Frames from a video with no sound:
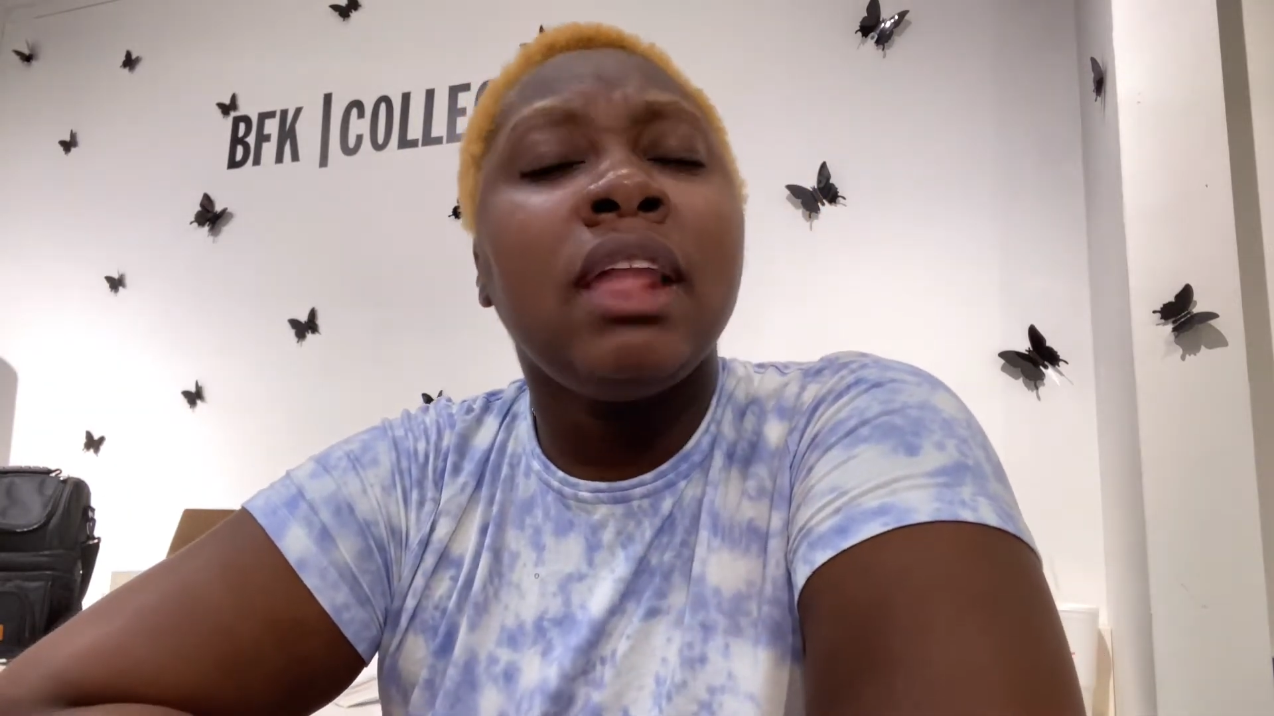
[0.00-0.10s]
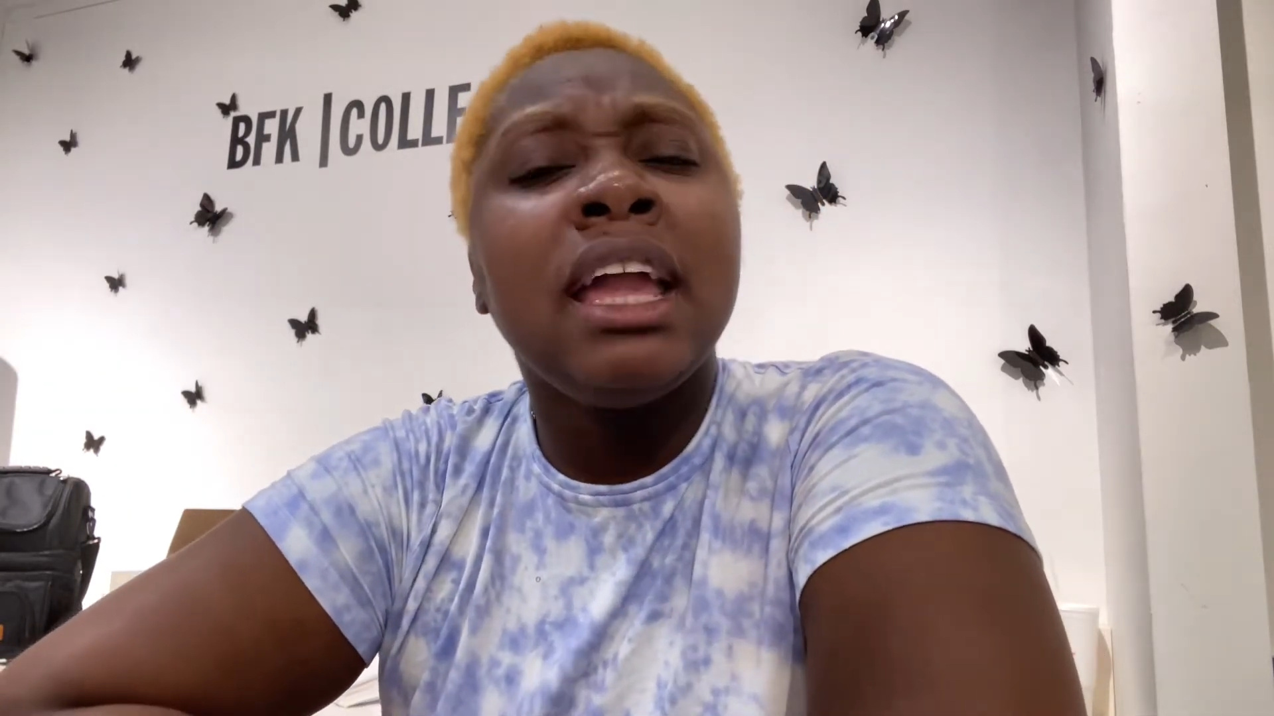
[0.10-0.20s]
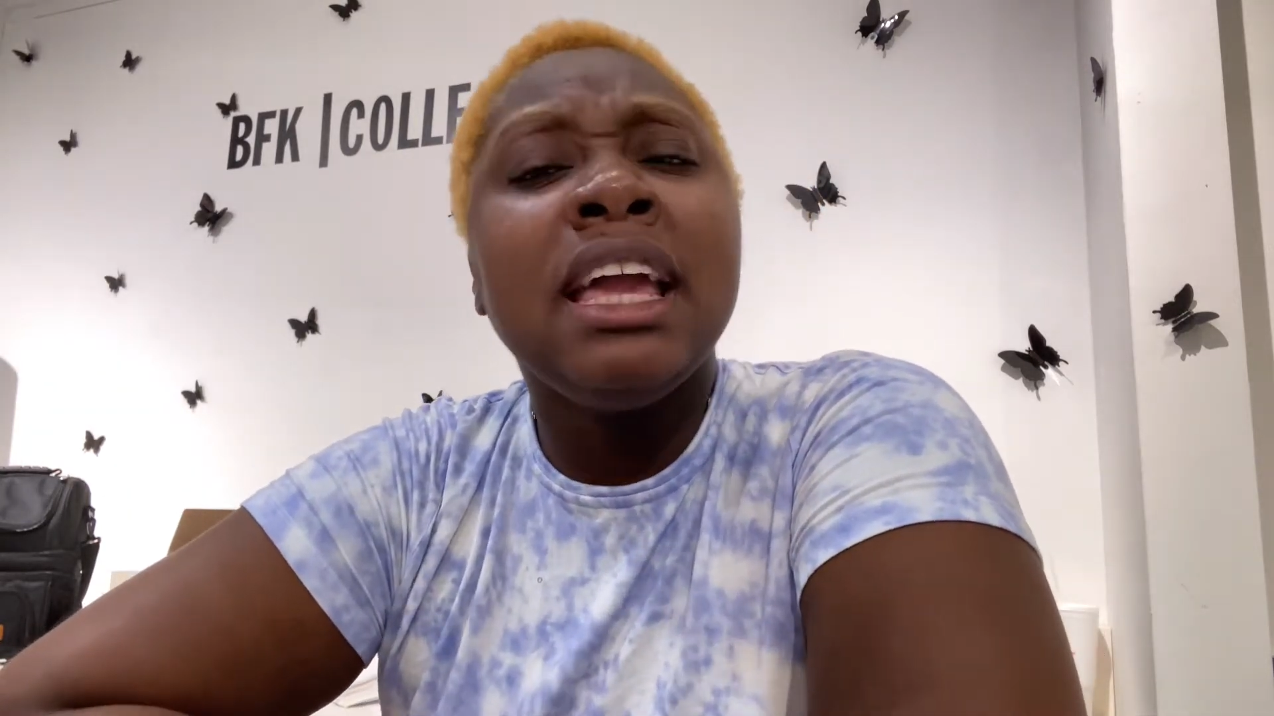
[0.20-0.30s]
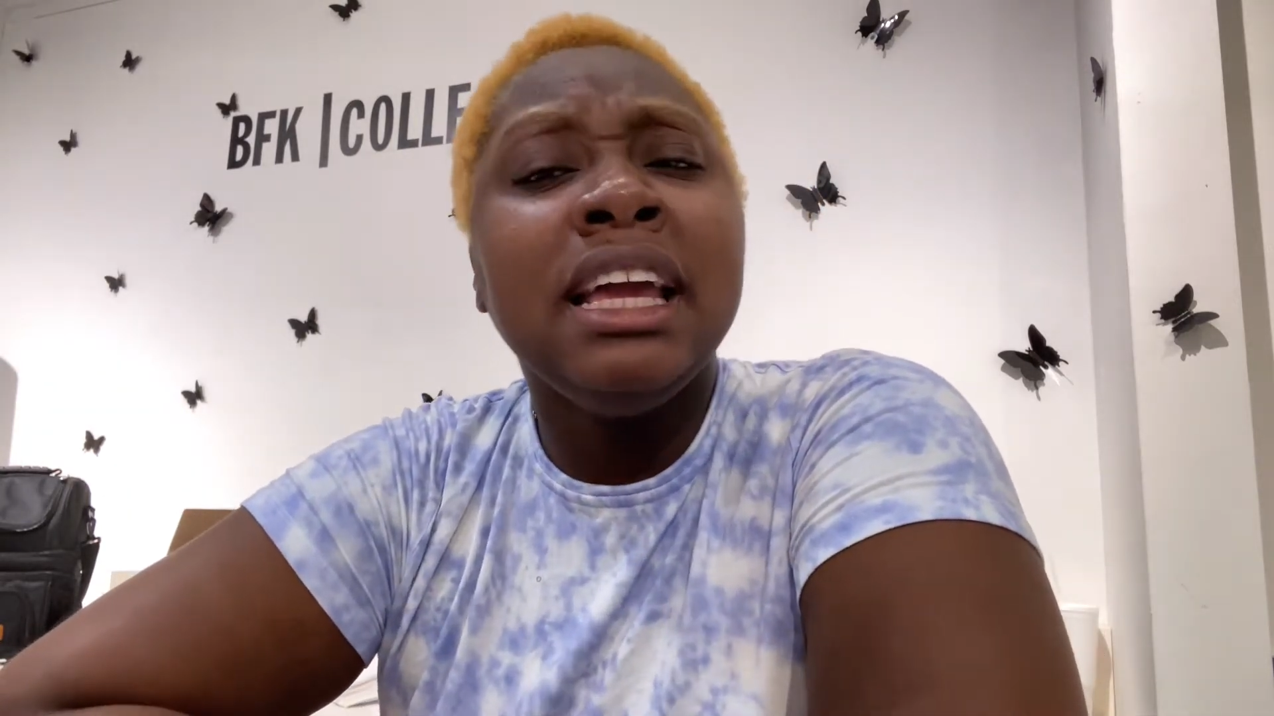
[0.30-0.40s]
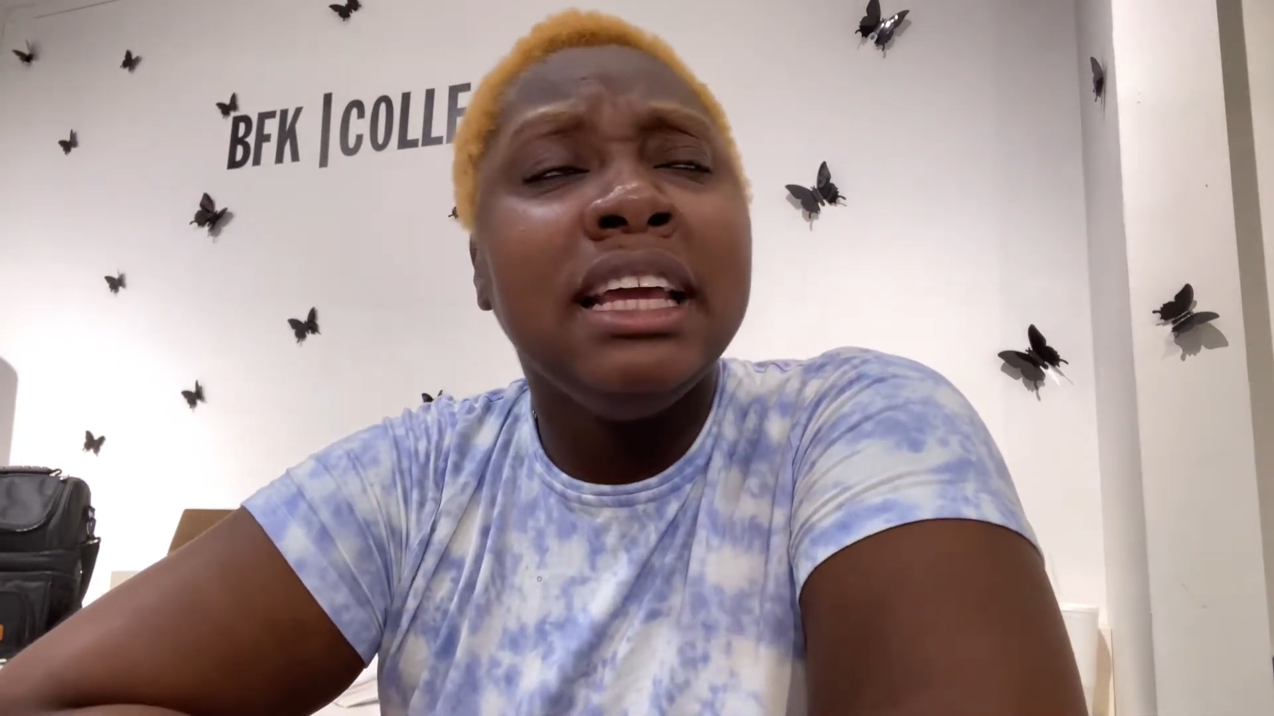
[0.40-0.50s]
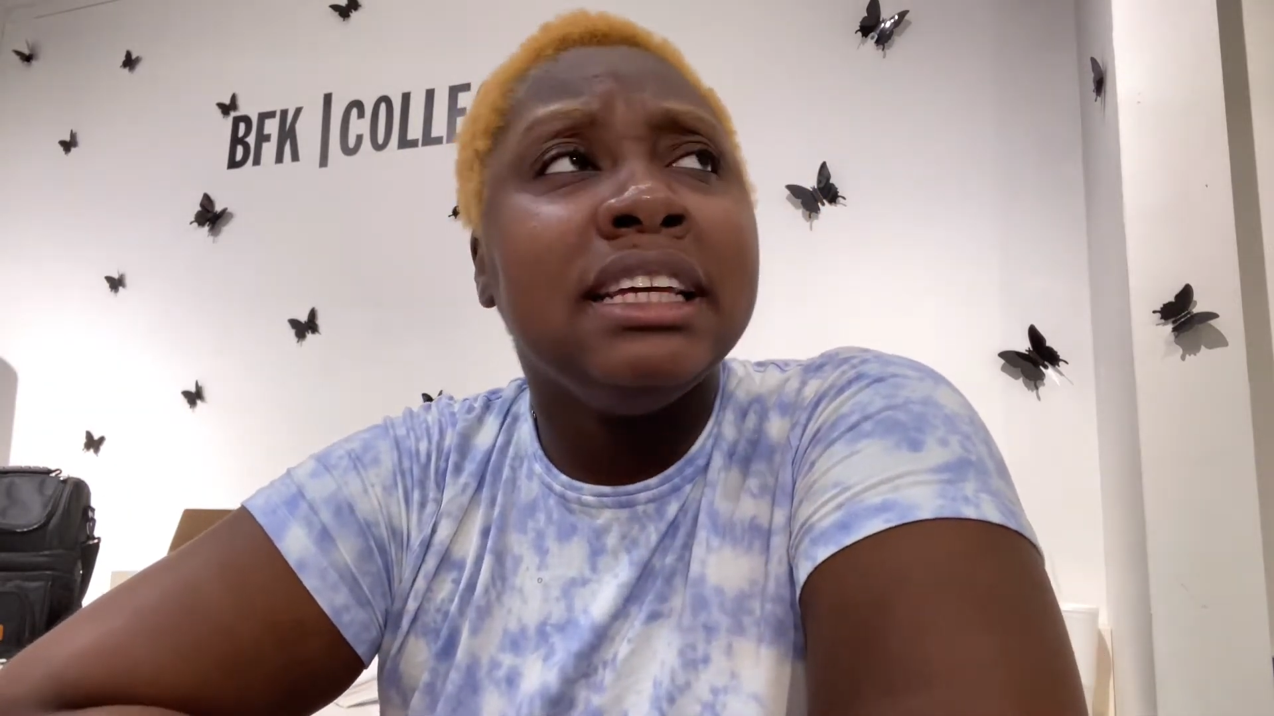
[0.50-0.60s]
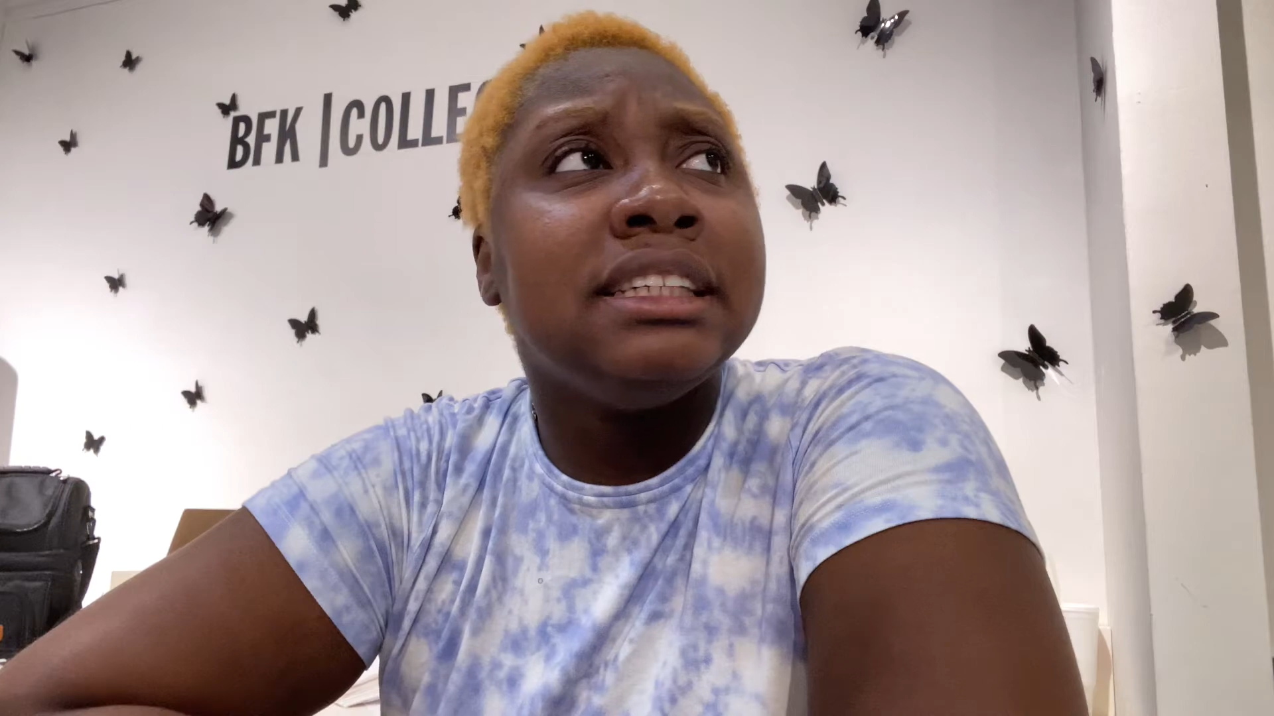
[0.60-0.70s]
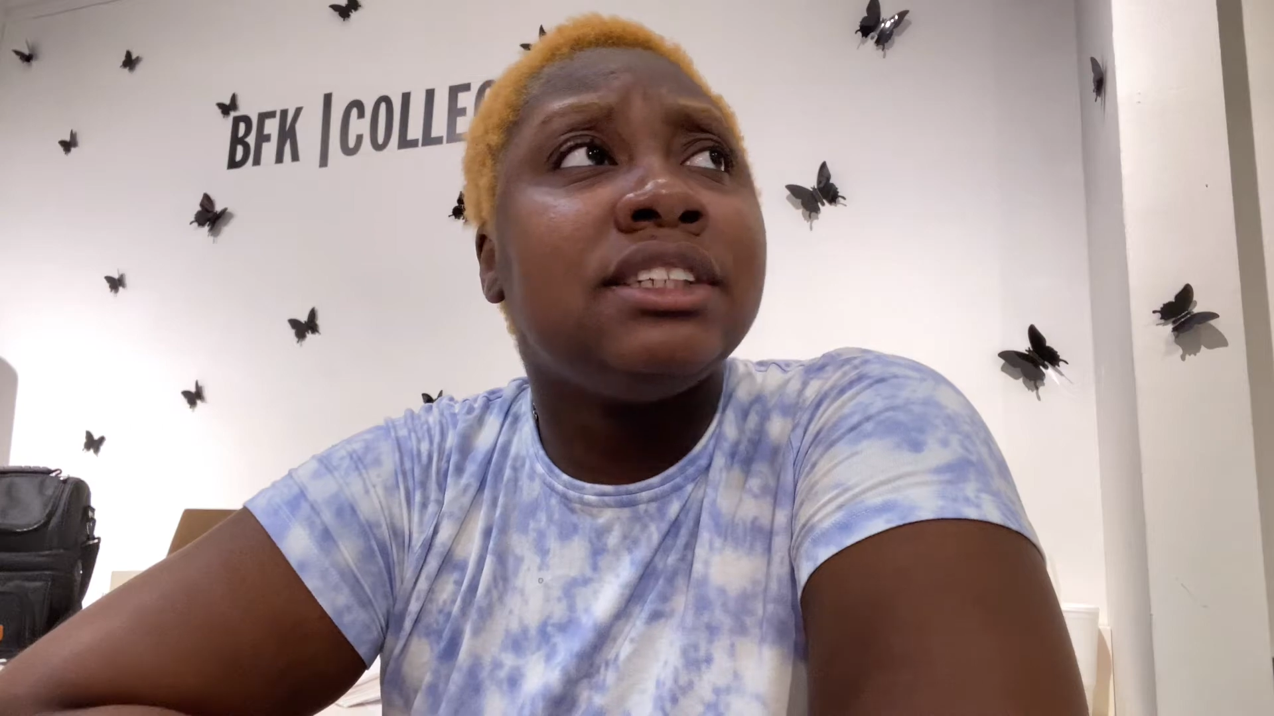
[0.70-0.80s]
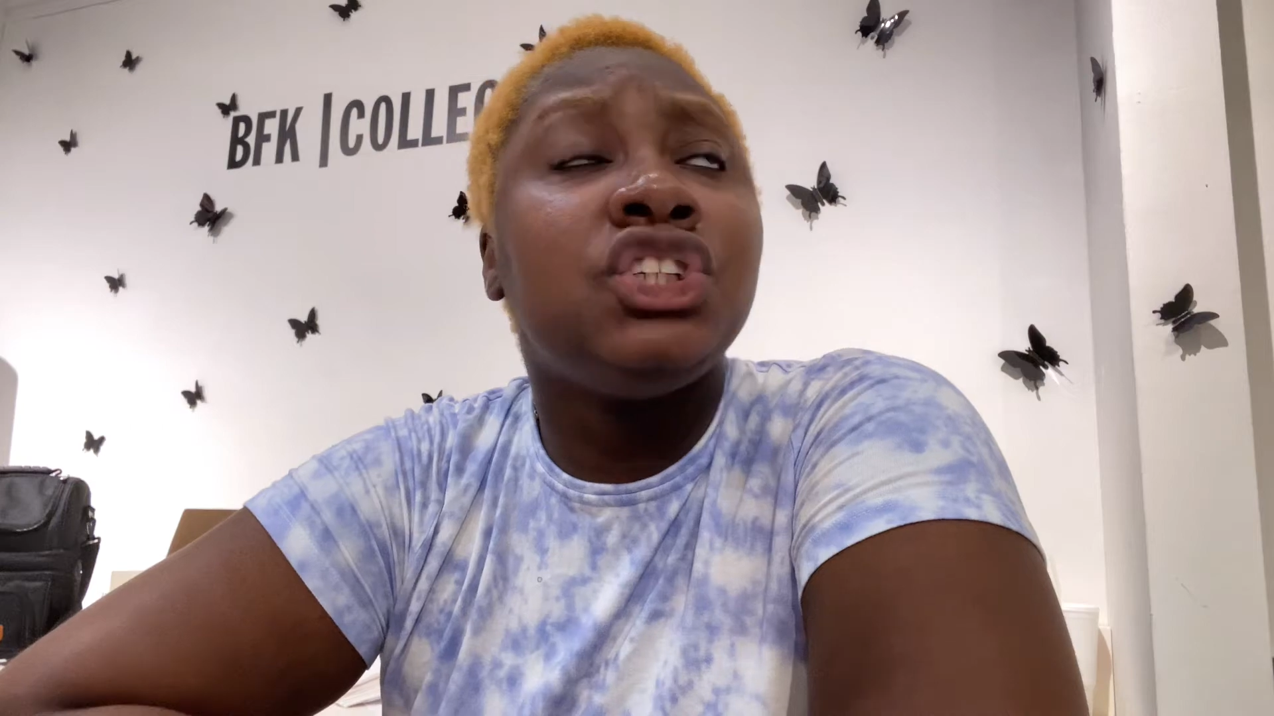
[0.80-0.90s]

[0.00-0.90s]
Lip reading: is